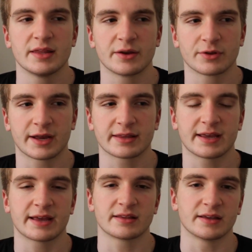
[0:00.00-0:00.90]
They were like,
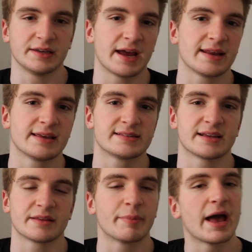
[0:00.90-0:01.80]
they had the
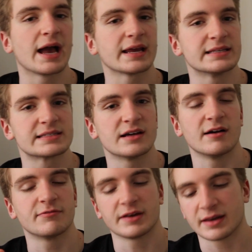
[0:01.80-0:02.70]
Yetis on the back and
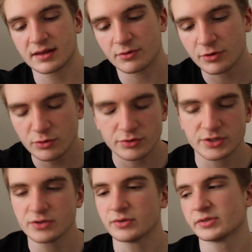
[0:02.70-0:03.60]
stuff, and they were cool
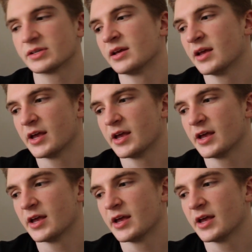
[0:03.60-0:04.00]
shoes,